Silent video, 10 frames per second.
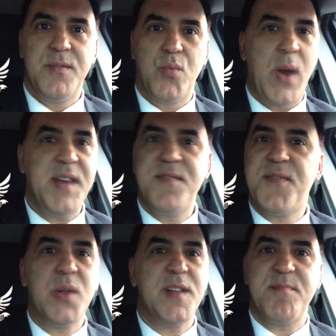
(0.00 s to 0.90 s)
running
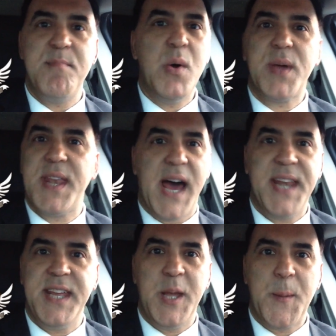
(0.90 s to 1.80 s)
full of milk and
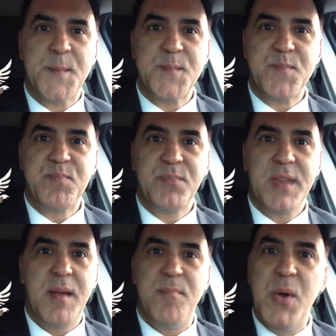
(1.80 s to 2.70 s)
honey.
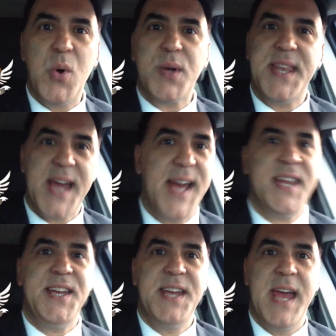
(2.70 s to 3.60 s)
Milk and
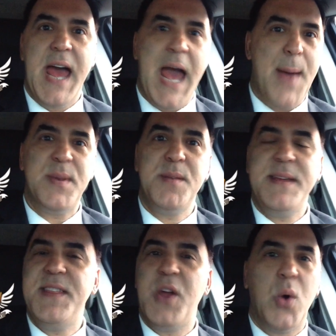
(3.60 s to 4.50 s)
honey happen to
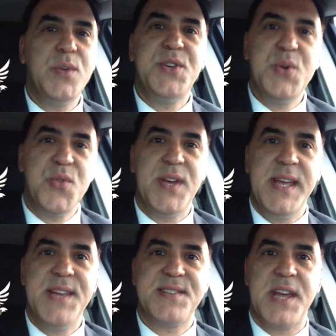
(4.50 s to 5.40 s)
be the only 2
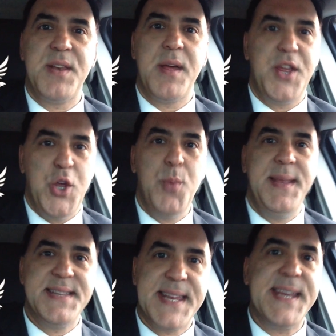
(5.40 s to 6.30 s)
things that
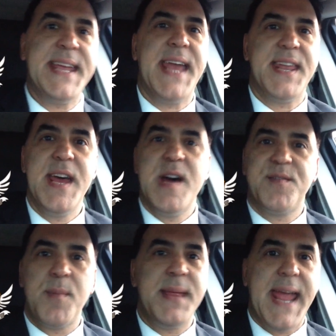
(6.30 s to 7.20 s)
humans can get
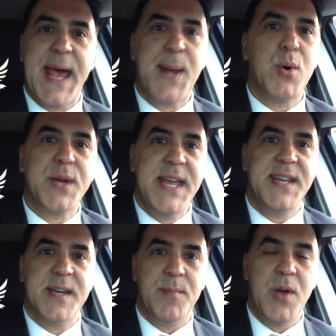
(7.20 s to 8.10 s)
from the animal
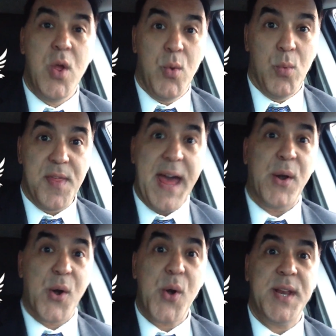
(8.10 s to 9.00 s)
kingdom without
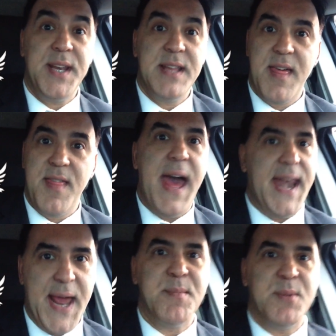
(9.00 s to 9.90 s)
hurting that
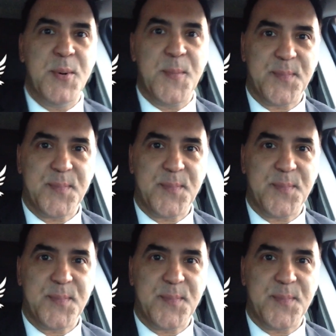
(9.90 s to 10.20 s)
animal.